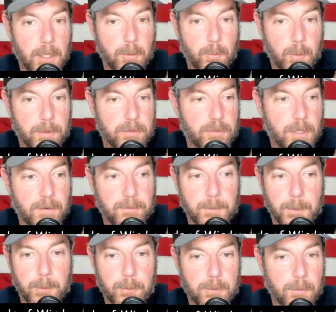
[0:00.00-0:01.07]
whether it's draw from the
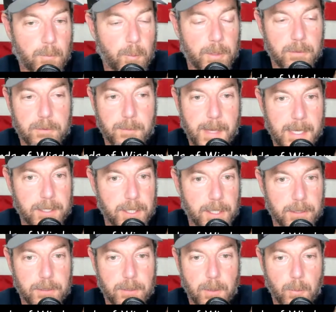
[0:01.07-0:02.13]
holster, whether it's mag
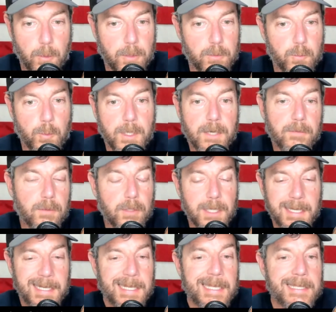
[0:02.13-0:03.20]
change, whether it's whatever
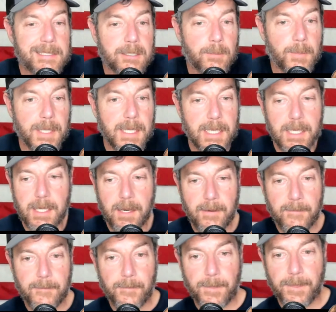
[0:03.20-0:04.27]
it needs to be
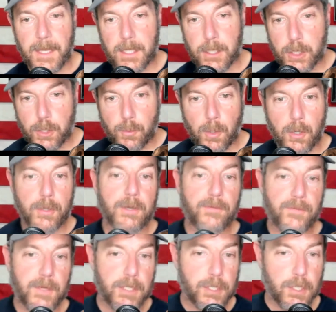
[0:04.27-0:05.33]
that you are
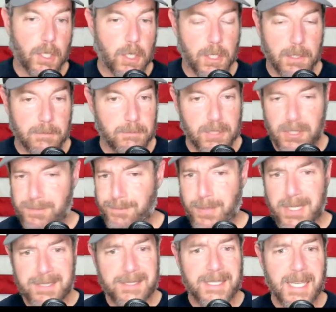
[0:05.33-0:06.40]
deficient on, just
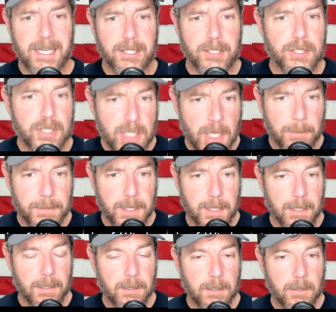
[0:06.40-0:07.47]
presentation, something.
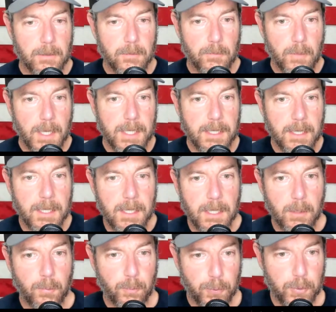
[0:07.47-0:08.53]
Right?
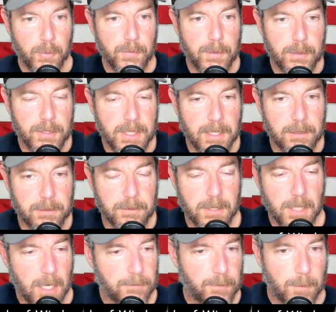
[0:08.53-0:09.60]
Improve your skills.
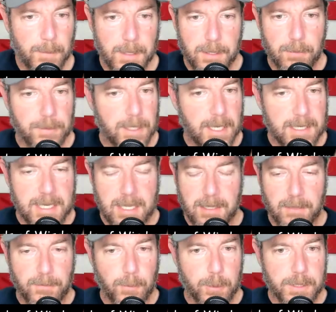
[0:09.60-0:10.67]
God forbid you're in that
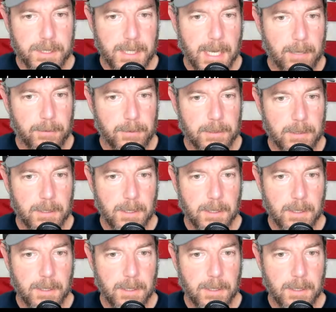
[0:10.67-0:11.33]
deadly force encounter.